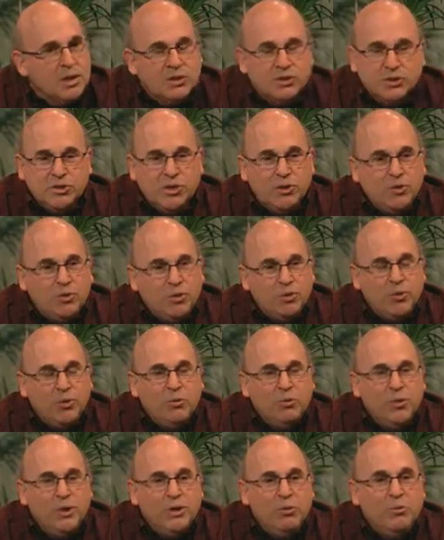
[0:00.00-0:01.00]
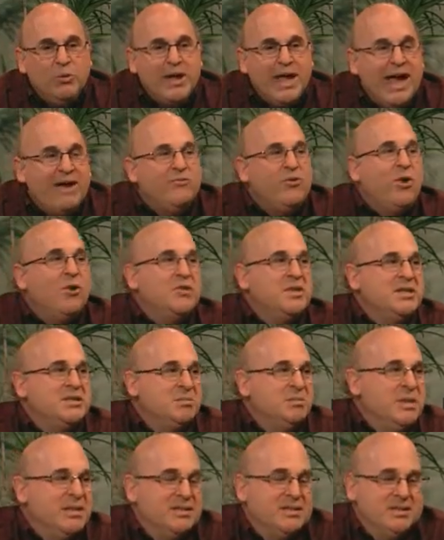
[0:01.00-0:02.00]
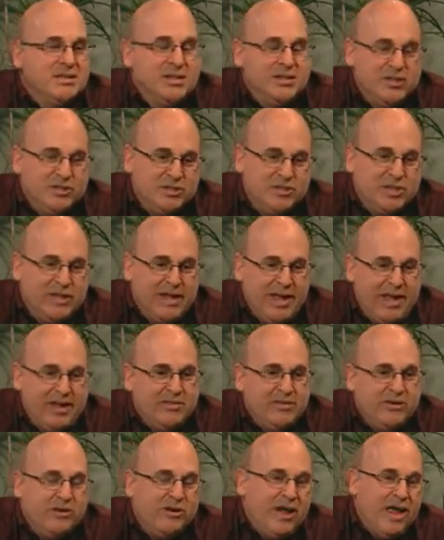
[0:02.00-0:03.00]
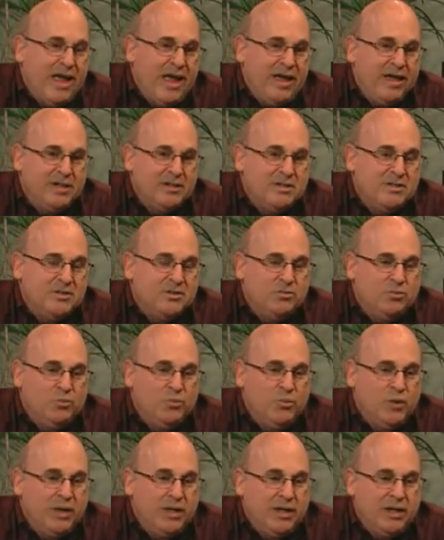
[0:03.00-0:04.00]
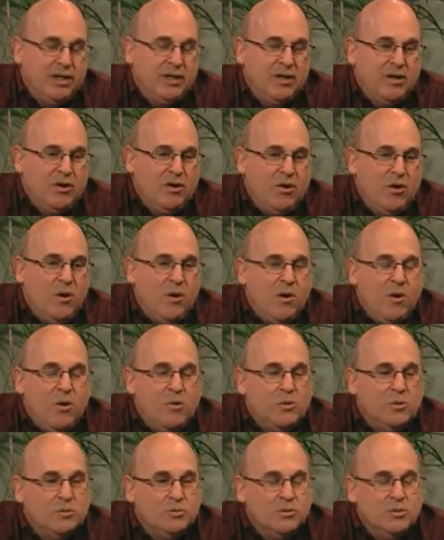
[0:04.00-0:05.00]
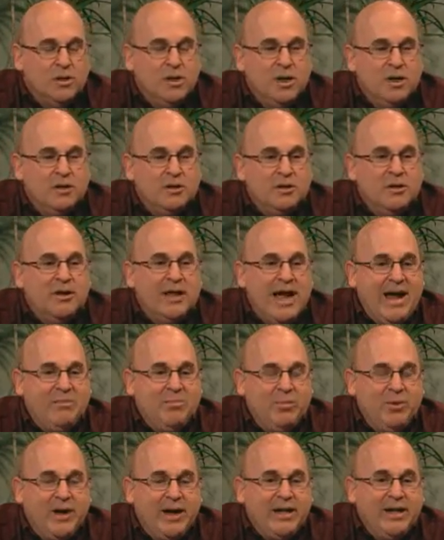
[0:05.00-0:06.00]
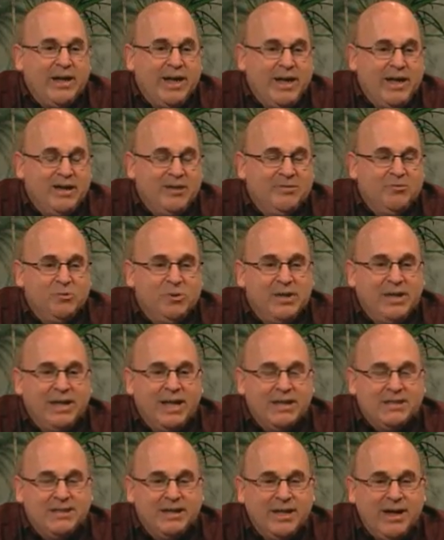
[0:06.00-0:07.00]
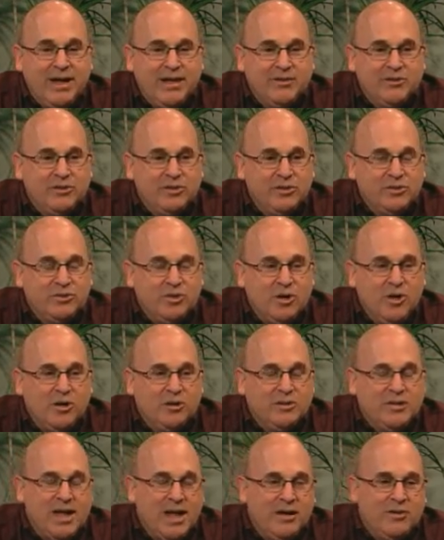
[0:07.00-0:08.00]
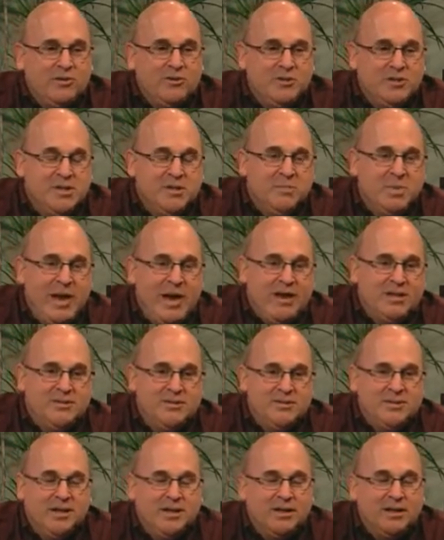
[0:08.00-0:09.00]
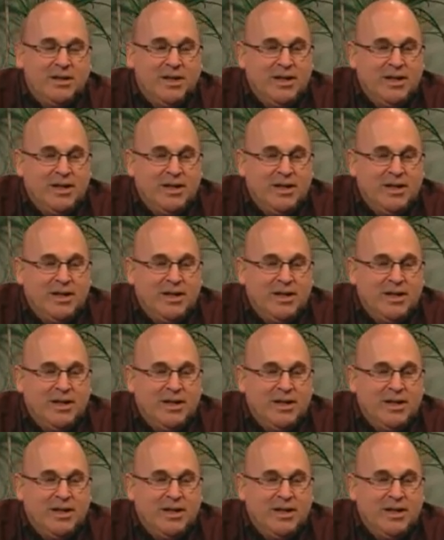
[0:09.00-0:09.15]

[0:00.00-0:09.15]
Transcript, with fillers: So we, we have all these pieces here together, and we all uh, collaborate and we get together to talk not only about uh,